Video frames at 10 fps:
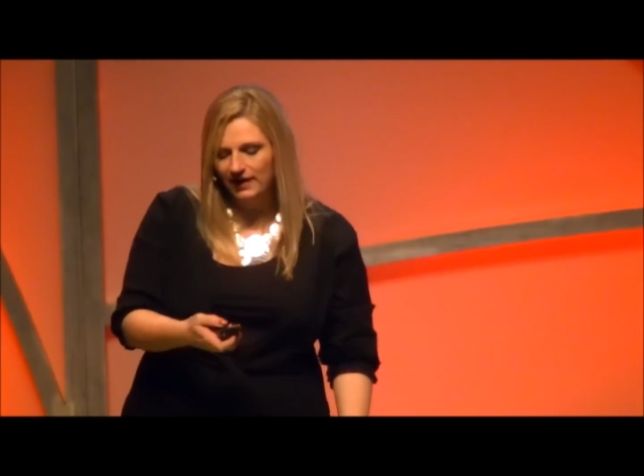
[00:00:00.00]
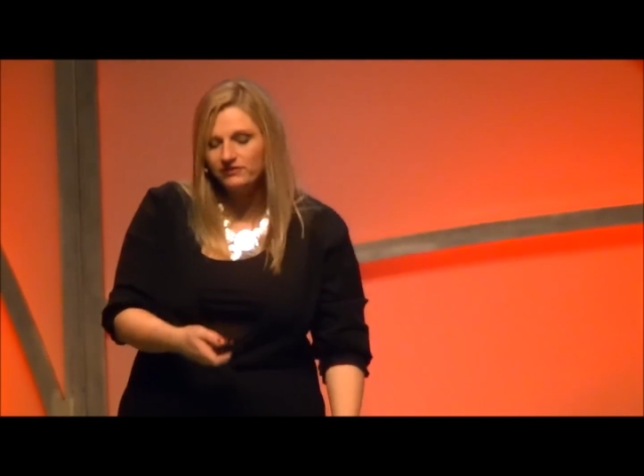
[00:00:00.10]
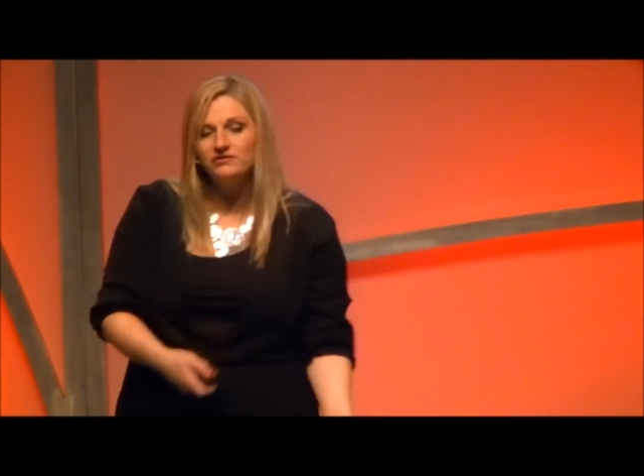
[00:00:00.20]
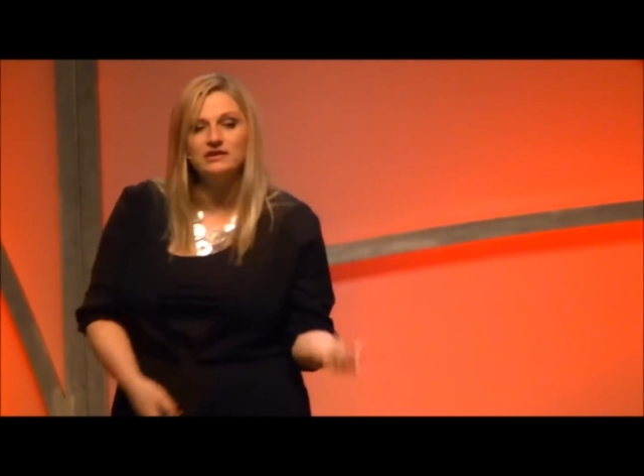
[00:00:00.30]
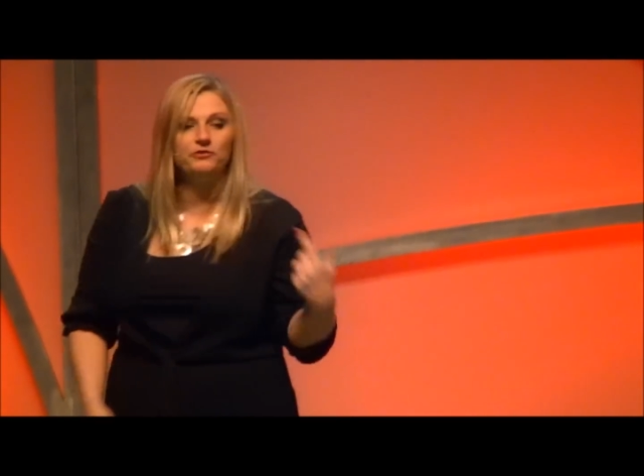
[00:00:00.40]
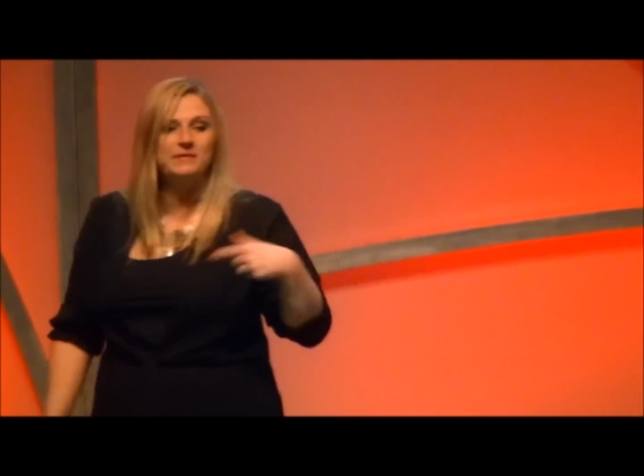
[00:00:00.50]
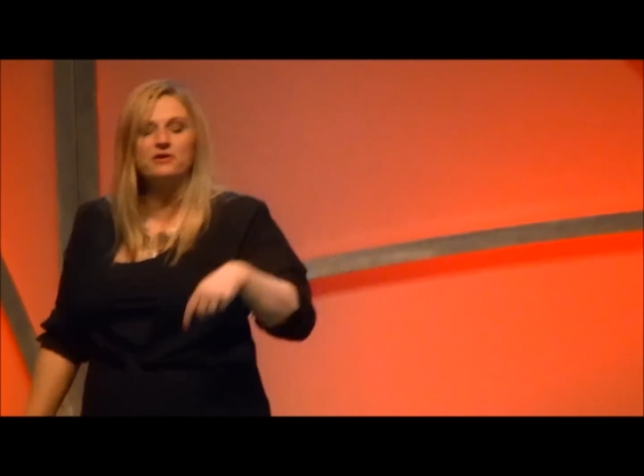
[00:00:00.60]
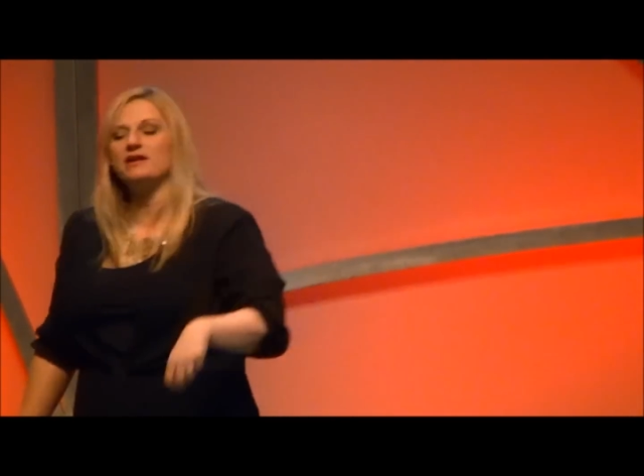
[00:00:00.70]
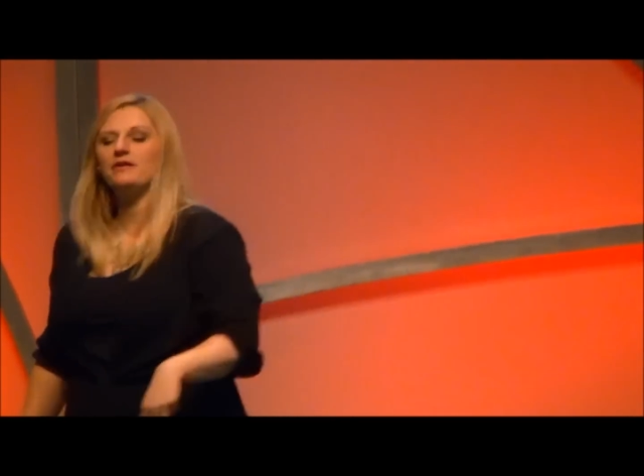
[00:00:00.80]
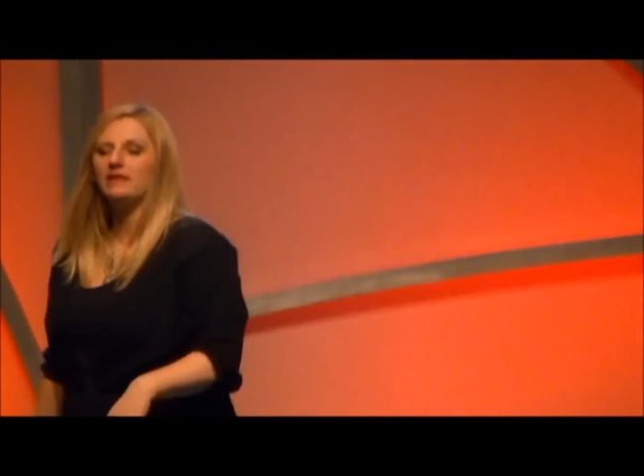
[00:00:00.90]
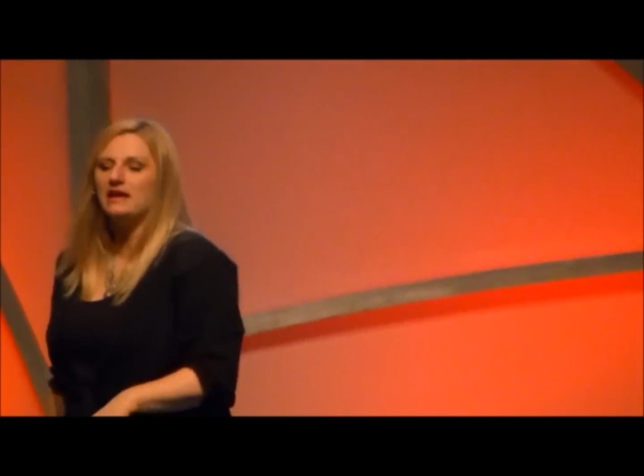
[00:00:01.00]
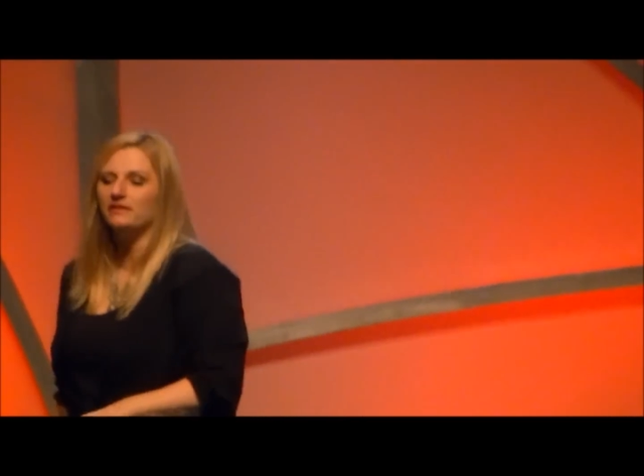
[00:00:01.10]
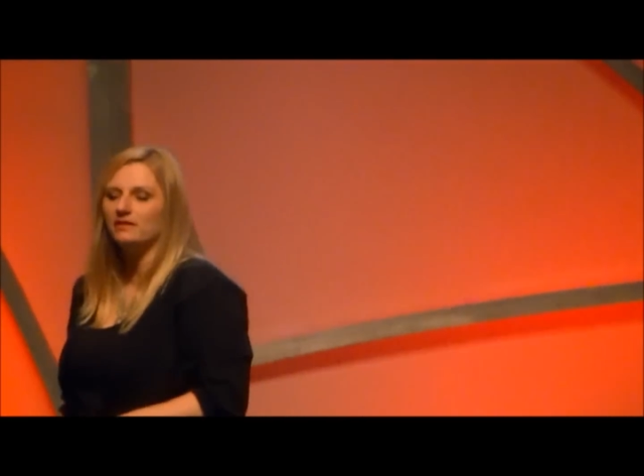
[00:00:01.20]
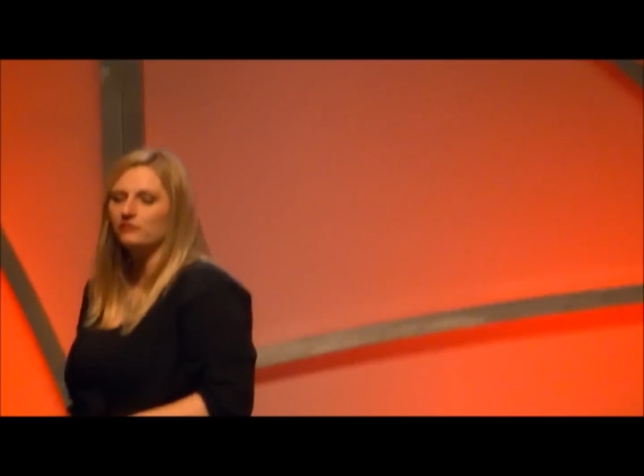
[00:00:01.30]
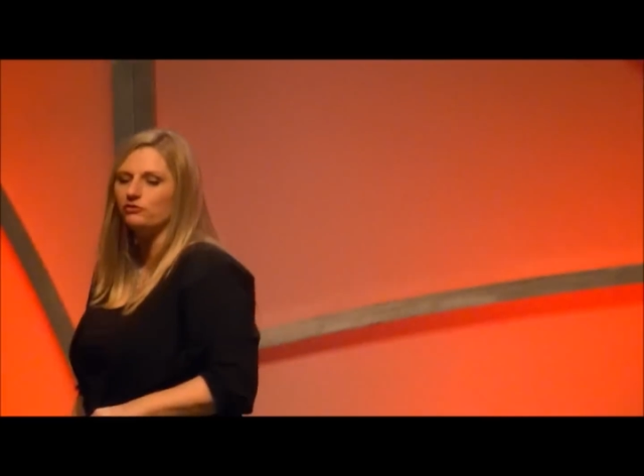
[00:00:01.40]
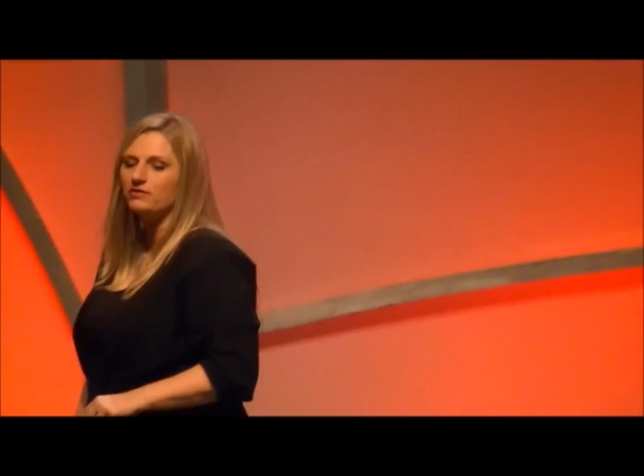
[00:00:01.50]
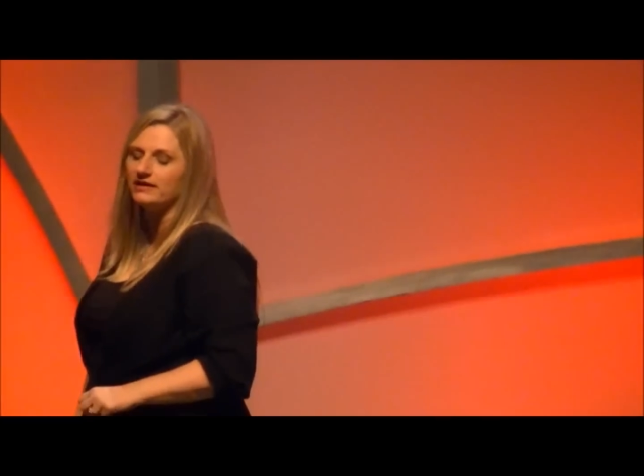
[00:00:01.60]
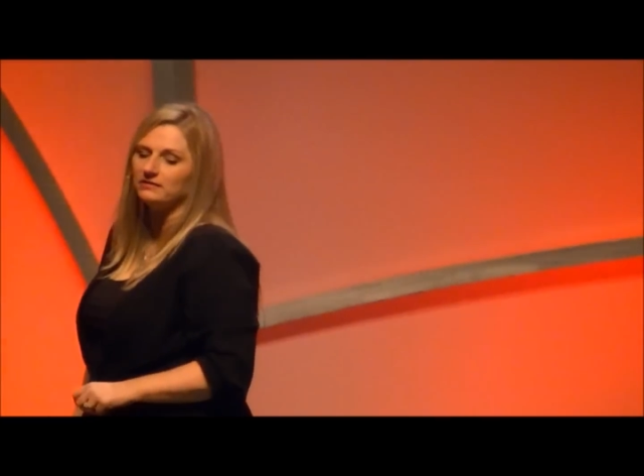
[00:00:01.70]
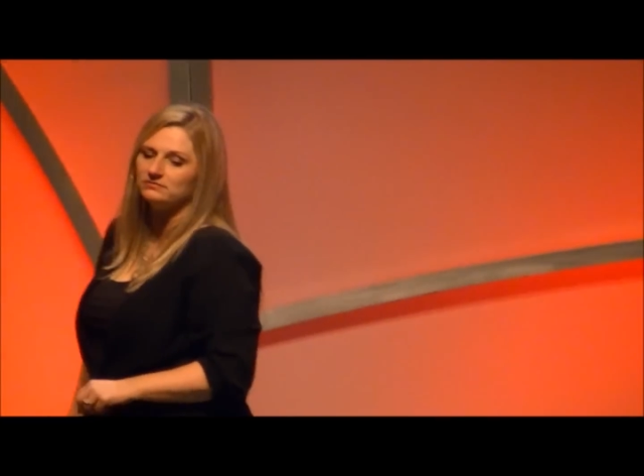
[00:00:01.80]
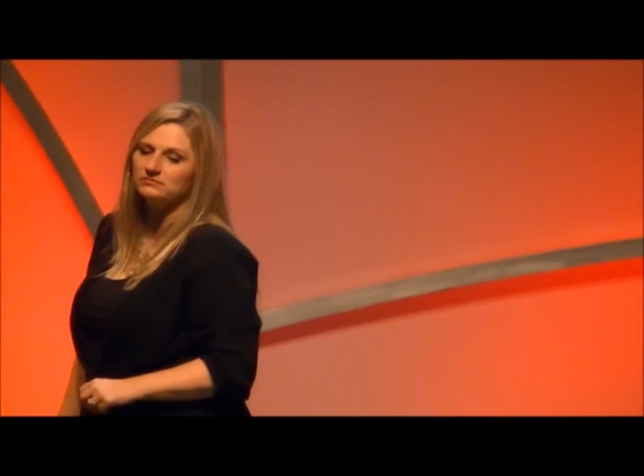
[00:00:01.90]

Have you seen a speaker yet that can't tell a story?